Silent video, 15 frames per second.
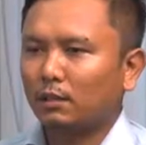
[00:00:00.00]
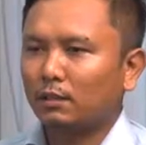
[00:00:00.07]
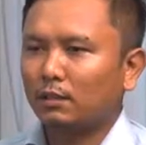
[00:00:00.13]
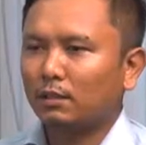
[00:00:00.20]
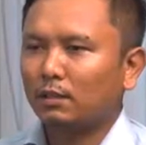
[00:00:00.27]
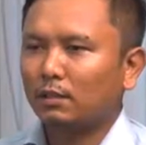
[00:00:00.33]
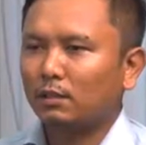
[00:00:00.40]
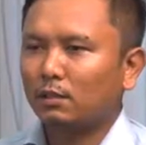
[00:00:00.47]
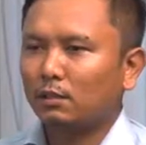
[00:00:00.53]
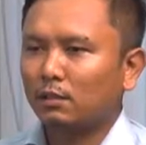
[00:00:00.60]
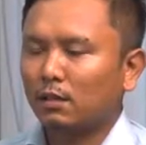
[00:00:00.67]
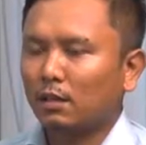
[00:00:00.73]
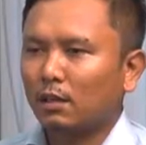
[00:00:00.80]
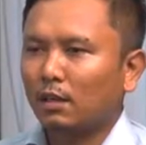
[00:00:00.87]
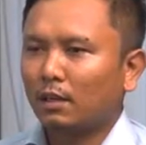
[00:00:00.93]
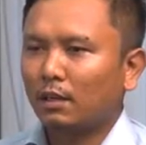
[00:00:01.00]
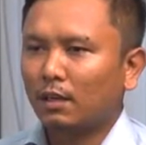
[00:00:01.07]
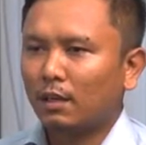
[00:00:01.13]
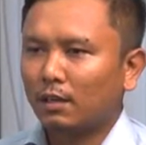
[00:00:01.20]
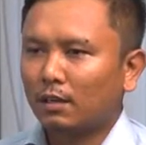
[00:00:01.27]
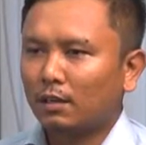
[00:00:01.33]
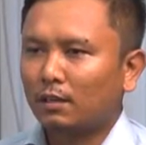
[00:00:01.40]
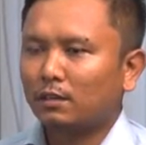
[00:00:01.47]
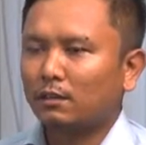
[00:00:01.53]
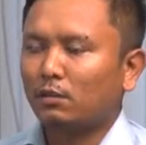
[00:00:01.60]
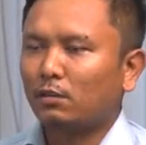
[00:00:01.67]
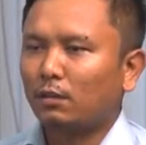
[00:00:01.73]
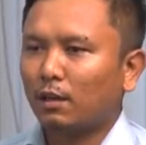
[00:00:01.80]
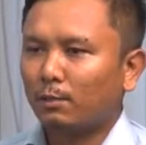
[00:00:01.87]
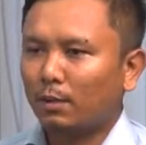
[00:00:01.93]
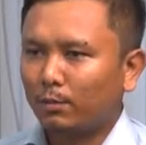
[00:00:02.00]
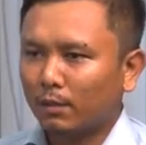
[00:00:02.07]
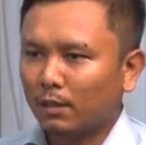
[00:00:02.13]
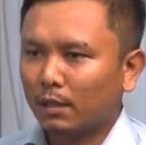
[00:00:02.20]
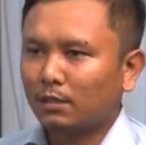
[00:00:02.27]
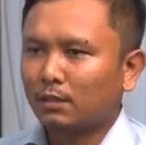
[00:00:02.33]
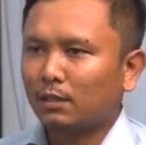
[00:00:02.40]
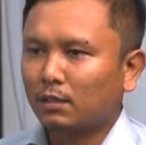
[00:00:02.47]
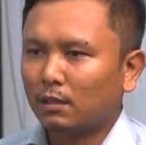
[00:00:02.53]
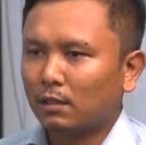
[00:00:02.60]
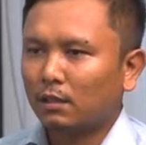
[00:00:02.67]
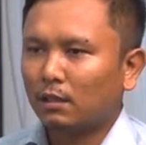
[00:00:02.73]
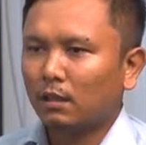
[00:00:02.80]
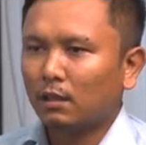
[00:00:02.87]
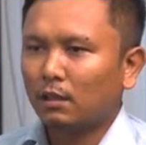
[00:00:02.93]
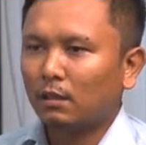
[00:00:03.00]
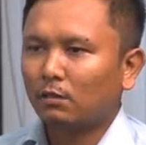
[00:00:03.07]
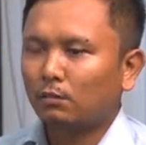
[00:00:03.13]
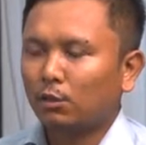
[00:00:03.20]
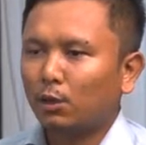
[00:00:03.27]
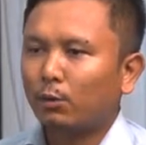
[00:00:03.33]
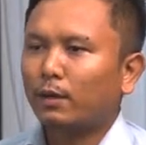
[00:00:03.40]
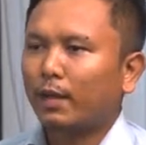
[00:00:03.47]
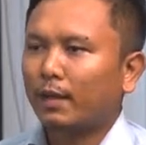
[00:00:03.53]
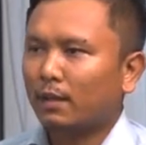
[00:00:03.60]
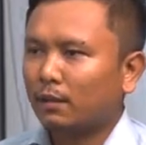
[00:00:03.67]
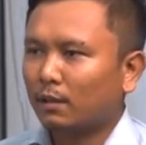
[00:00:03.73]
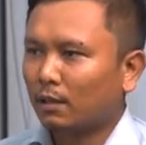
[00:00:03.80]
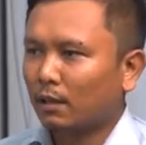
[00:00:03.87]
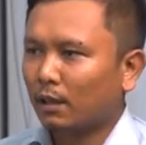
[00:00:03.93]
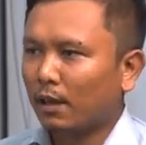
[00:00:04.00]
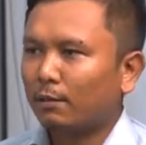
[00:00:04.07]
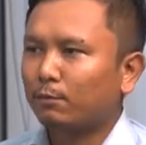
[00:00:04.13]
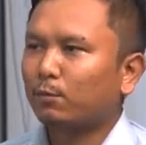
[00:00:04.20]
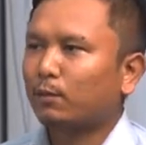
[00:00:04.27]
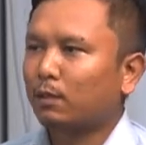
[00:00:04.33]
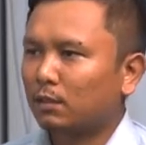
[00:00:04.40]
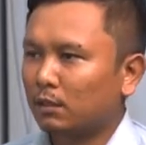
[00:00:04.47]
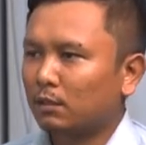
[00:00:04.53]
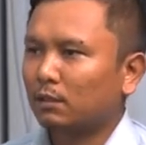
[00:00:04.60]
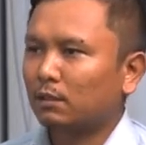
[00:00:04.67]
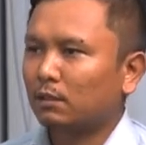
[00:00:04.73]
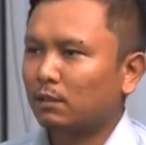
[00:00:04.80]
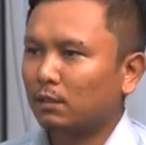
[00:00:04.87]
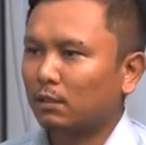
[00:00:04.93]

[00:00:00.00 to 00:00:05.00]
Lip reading: decisions regarding its own development agenda and without taking the help of others.